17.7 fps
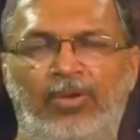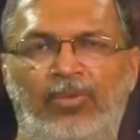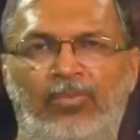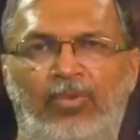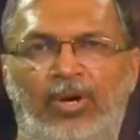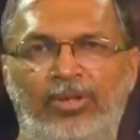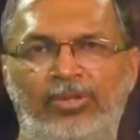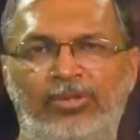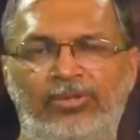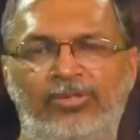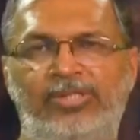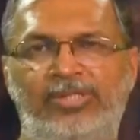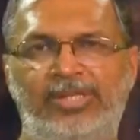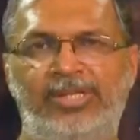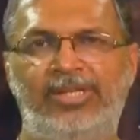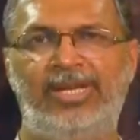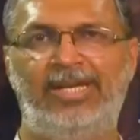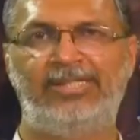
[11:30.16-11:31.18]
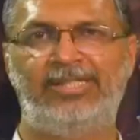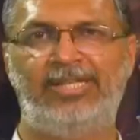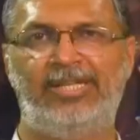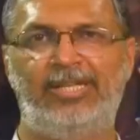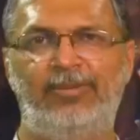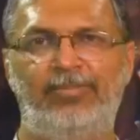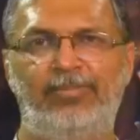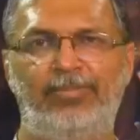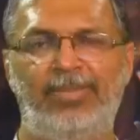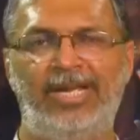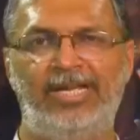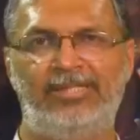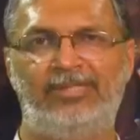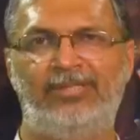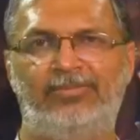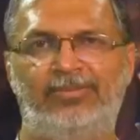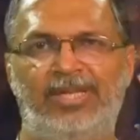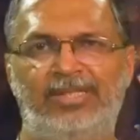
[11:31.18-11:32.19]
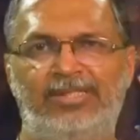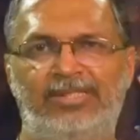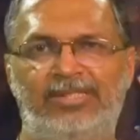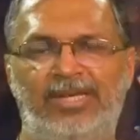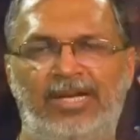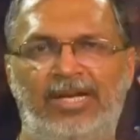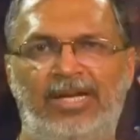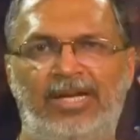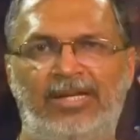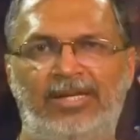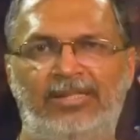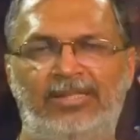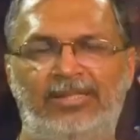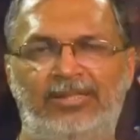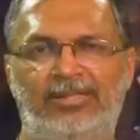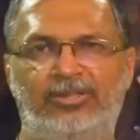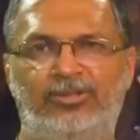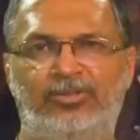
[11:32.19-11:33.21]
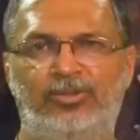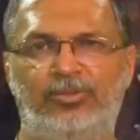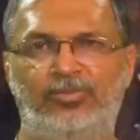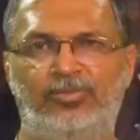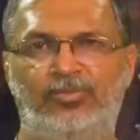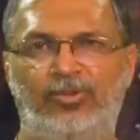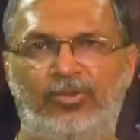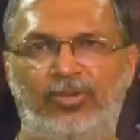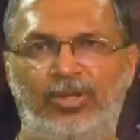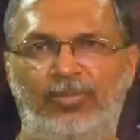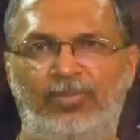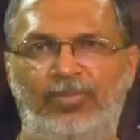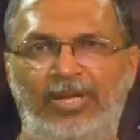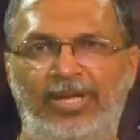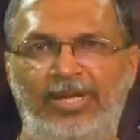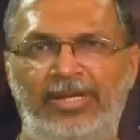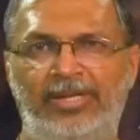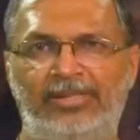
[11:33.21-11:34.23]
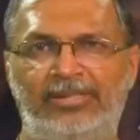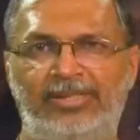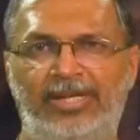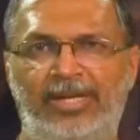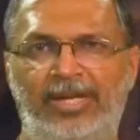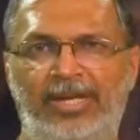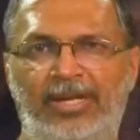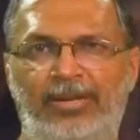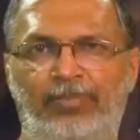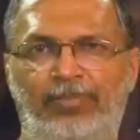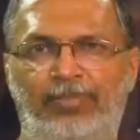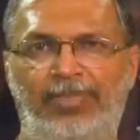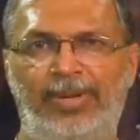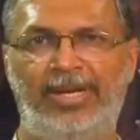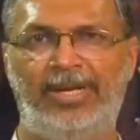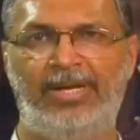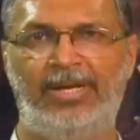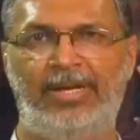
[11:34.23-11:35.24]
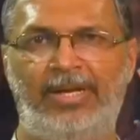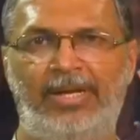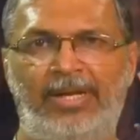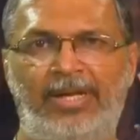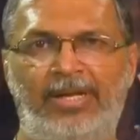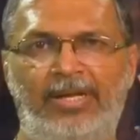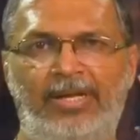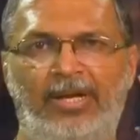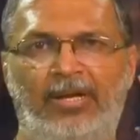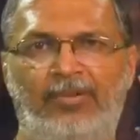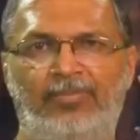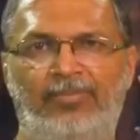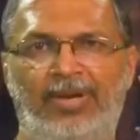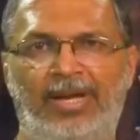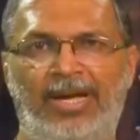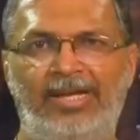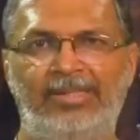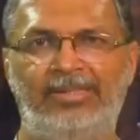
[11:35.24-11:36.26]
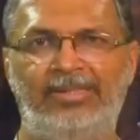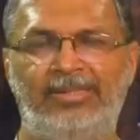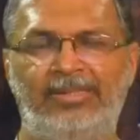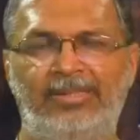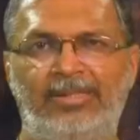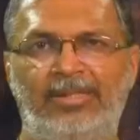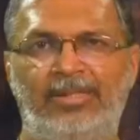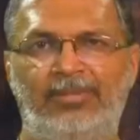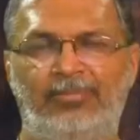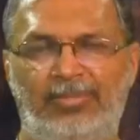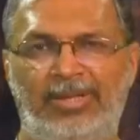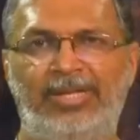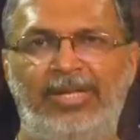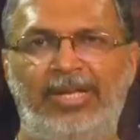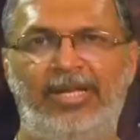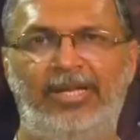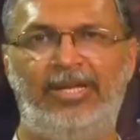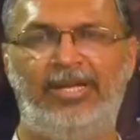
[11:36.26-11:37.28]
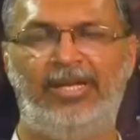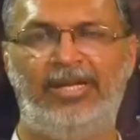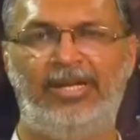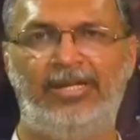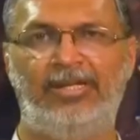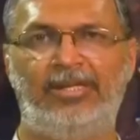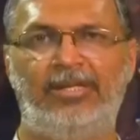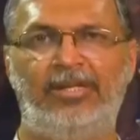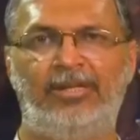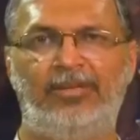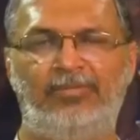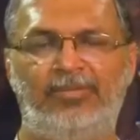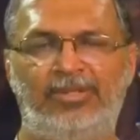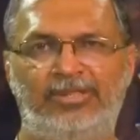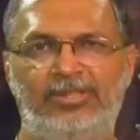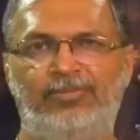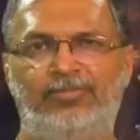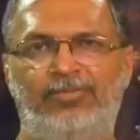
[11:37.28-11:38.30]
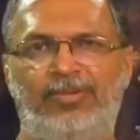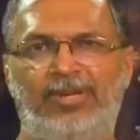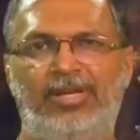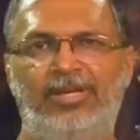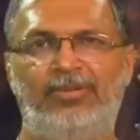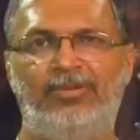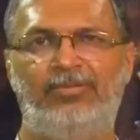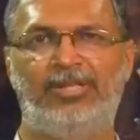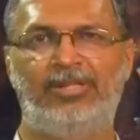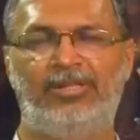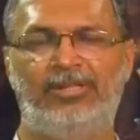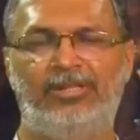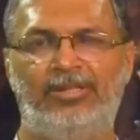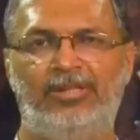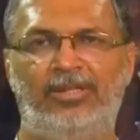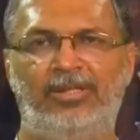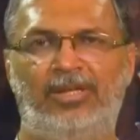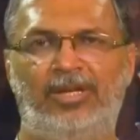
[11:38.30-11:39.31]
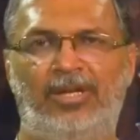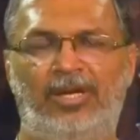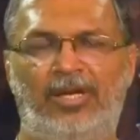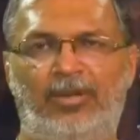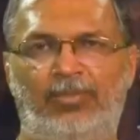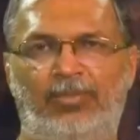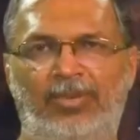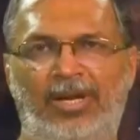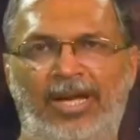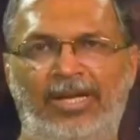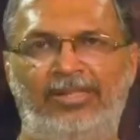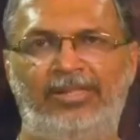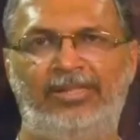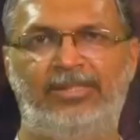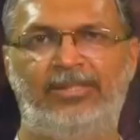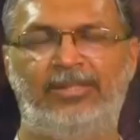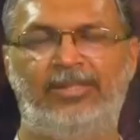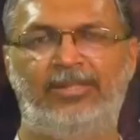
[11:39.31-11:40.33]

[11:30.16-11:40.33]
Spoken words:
what you see as the image of that star at the telescope's focal plane is a big area of light, big area which is filled with light,